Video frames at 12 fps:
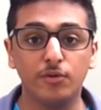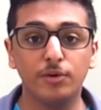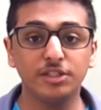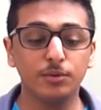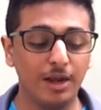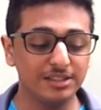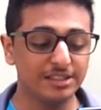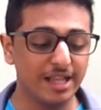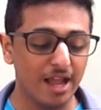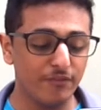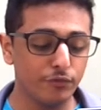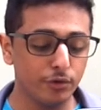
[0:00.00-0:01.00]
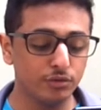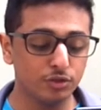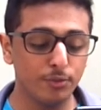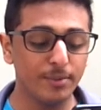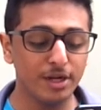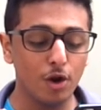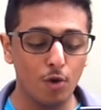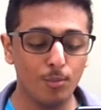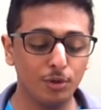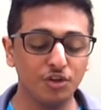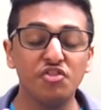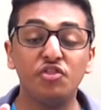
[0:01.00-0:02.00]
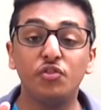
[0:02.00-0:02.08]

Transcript: reason why I said I have so many homework.